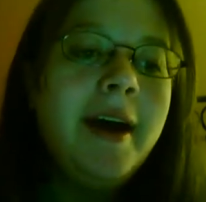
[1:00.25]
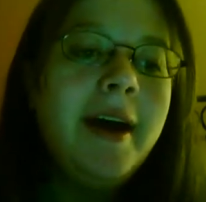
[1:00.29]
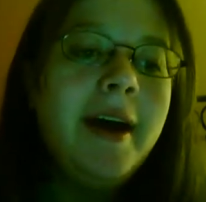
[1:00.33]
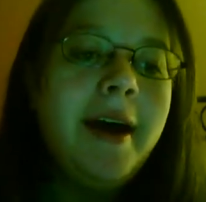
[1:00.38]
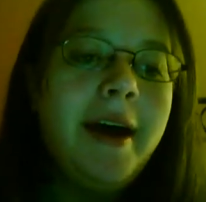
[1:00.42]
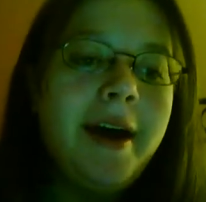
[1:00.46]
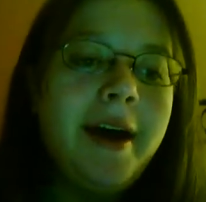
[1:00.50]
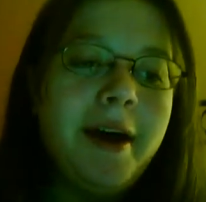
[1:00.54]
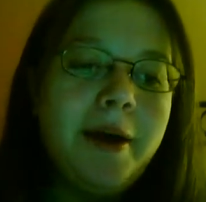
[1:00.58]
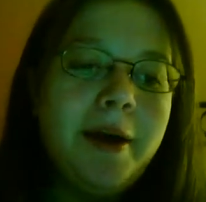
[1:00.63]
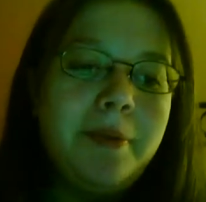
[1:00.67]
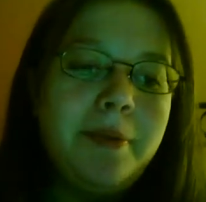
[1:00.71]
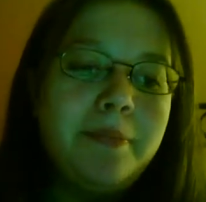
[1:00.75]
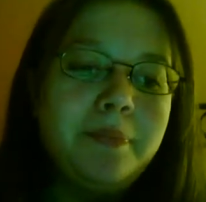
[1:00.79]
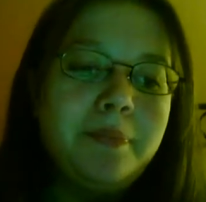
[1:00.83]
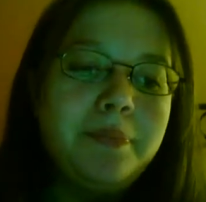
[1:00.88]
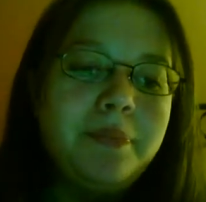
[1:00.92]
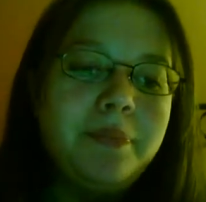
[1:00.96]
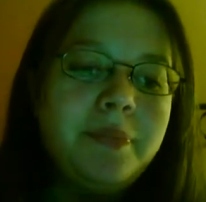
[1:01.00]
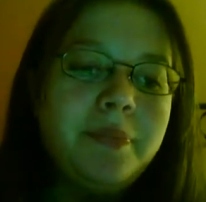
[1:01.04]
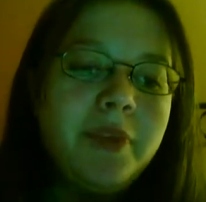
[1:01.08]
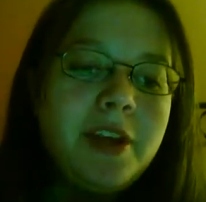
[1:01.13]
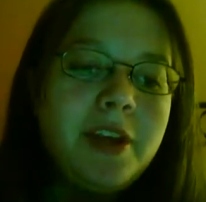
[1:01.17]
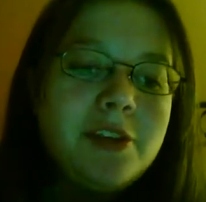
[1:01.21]
Um,
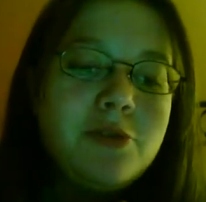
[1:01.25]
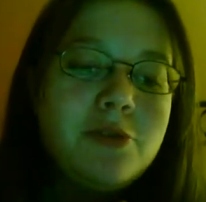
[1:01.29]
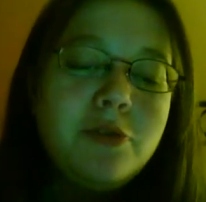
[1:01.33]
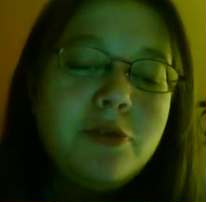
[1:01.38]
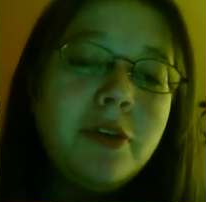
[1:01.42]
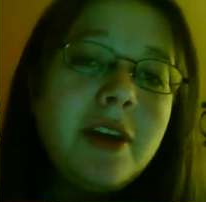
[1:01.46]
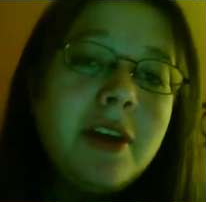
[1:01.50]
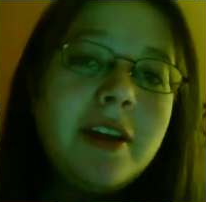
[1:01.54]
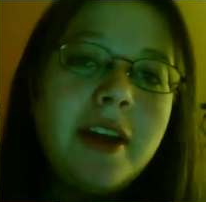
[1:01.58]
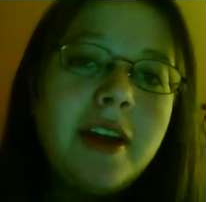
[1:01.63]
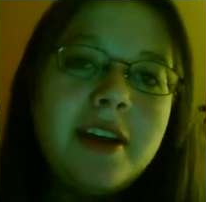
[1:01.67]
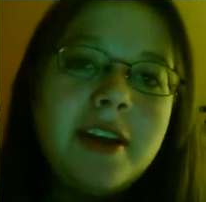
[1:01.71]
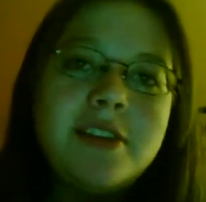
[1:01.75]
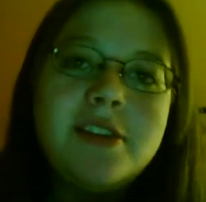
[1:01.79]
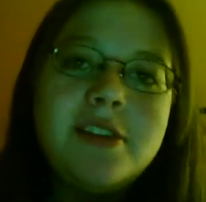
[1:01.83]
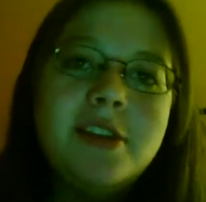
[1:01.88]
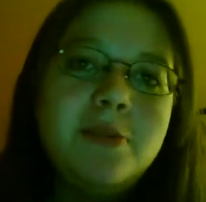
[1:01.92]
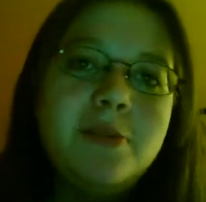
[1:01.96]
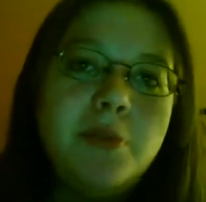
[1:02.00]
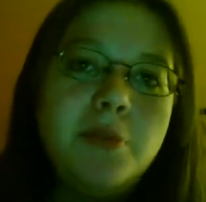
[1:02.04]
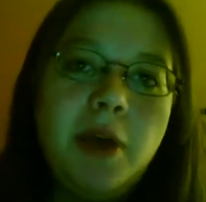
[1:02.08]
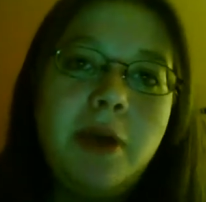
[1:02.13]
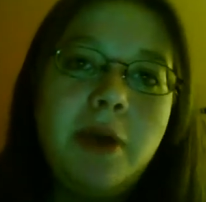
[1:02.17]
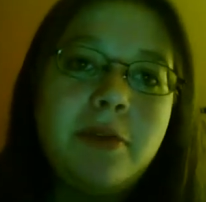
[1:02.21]
it's really nice to
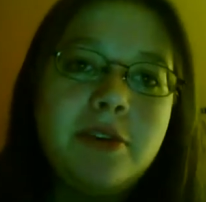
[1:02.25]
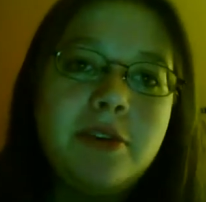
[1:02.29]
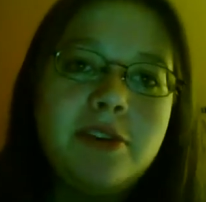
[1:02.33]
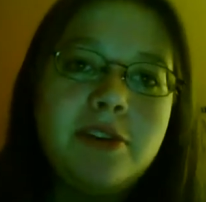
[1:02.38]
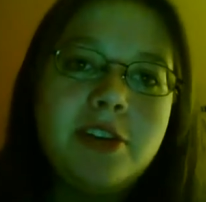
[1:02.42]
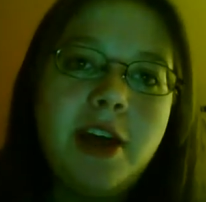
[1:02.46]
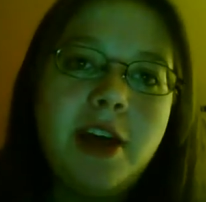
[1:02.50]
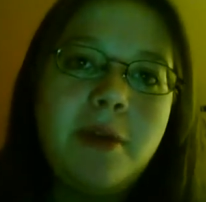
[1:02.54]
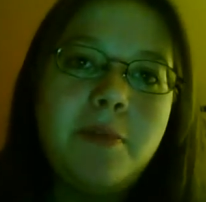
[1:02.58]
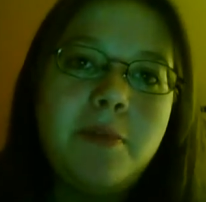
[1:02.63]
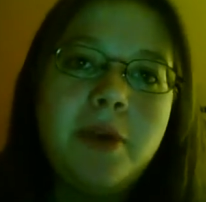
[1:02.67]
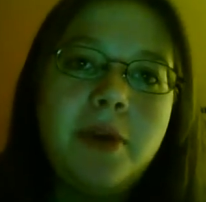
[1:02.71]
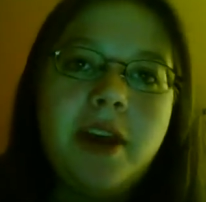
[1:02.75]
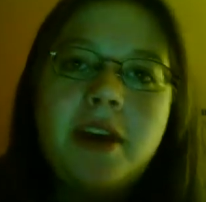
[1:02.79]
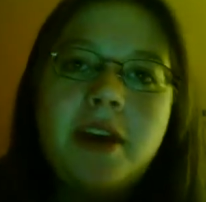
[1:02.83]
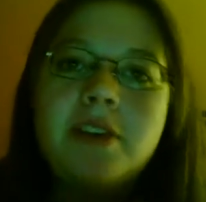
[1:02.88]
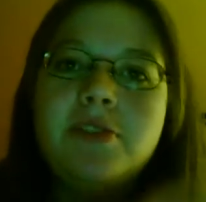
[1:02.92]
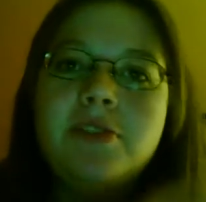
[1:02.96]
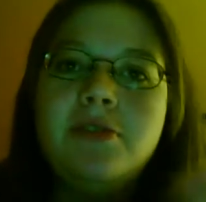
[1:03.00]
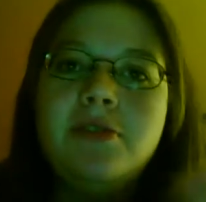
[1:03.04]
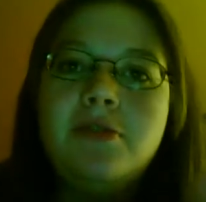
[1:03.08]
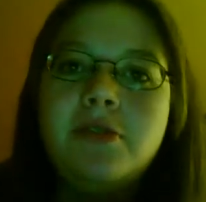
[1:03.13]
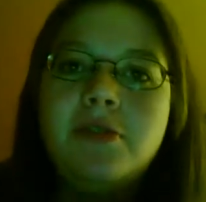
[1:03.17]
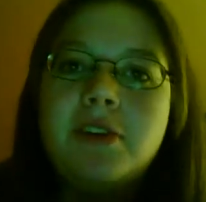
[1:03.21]
be able to do that because
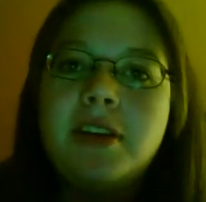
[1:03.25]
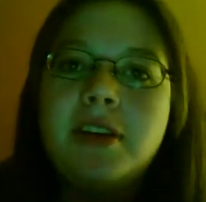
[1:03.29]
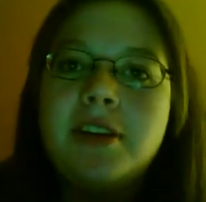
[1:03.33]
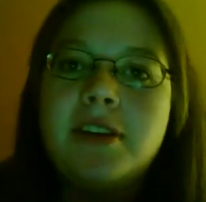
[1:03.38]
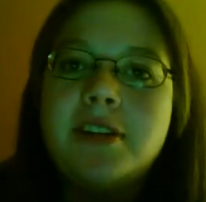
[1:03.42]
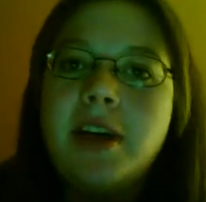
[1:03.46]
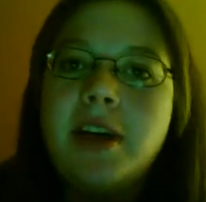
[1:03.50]
you can